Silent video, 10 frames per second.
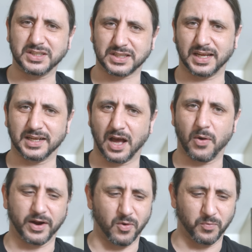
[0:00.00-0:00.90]
thing
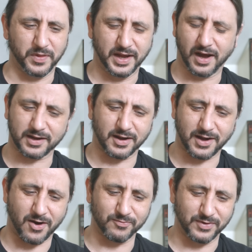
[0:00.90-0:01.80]
going on with it. I
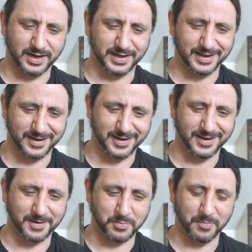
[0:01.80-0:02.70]
can't really
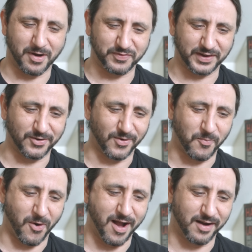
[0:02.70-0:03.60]
put my finger on
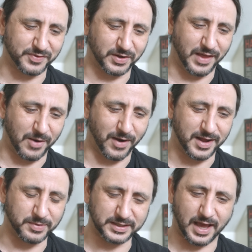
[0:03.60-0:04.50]
why I feel that way,
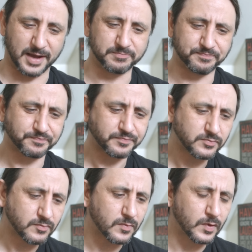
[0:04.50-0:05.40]
but yeah.
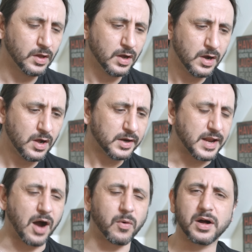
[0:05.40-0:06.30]

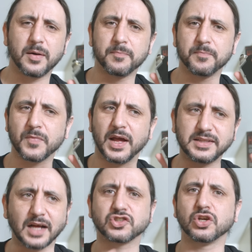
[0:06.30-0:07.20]
Now, he
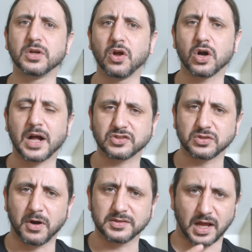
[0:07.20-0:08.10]
does do a lot of
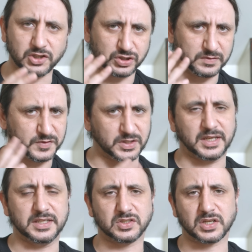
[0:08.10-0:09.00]
customization for
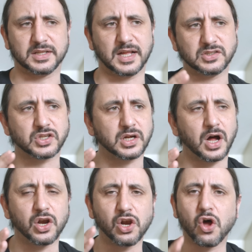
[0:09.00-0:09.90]
these, and there's
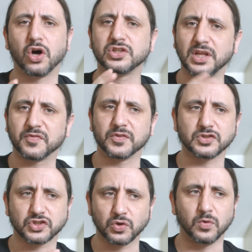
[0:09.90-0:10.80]
a lot of different
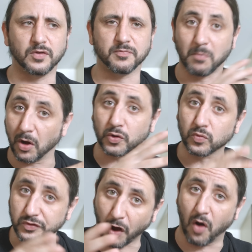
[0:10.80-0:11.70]
sort of
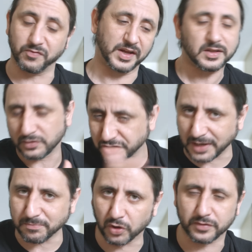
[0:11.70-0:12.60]
models of it.
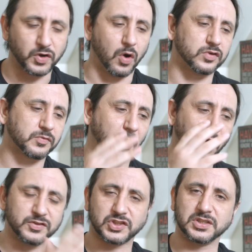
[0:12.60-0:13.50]
Same mod, of course, but
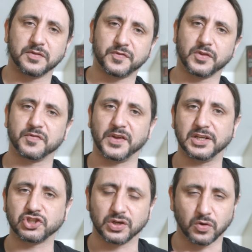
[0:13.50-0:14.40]
obviously the
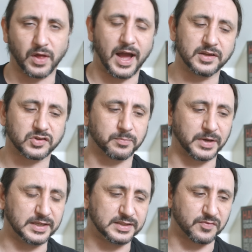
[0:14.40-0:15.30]
finish and all that is
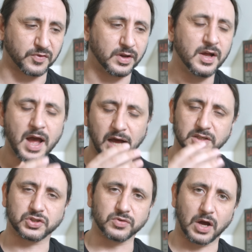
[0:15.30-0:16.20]
completely different. And I
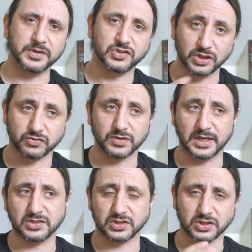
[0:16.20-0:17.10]
do know he's just
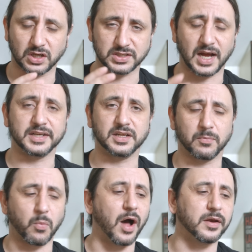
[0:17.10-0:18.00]
released a
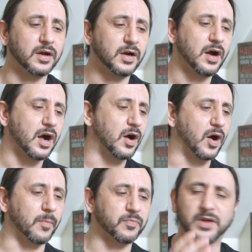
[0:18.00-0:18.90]
titanium one.
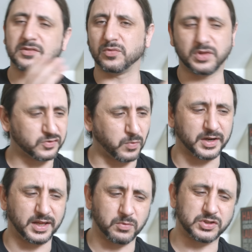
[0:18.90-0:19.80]
They do this one
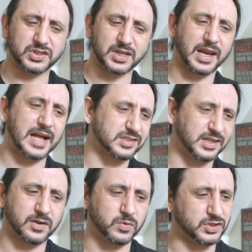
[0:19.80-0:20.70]
here, which is the
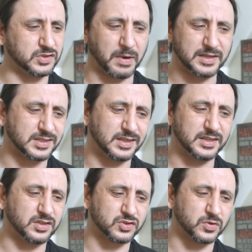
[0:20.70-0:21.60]
classic, which is basically
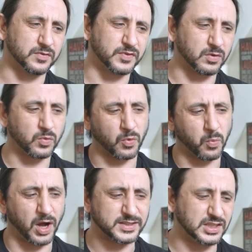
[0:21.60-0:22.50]
the sort of the
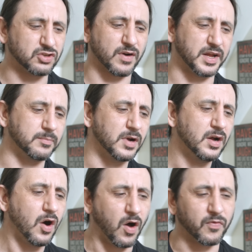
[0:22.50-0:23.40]
whitey cream
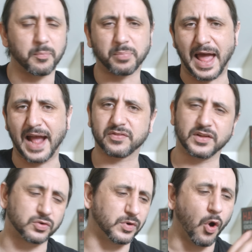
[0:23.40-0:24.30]
on the black. They
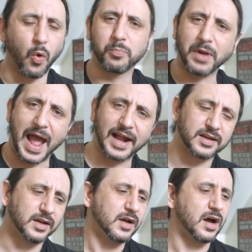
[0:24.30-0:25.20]
do an all black.
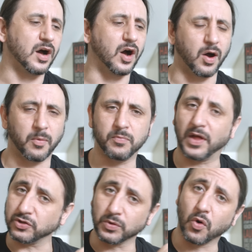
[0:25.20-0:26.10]

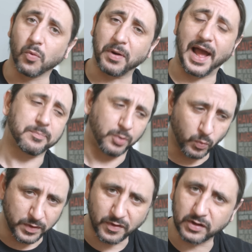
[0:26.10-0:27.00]
They do an all black, but
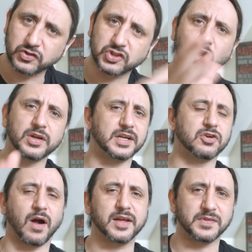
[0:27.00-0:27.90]
with solid
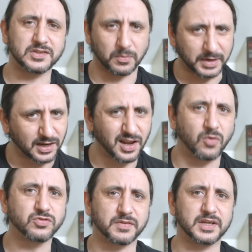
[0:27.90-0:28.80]
engravings. I mean,
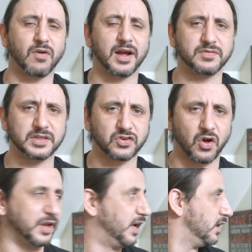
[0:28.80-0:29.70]
loads of engravings
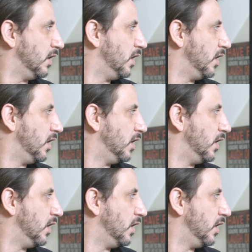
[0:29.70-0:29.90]
on it.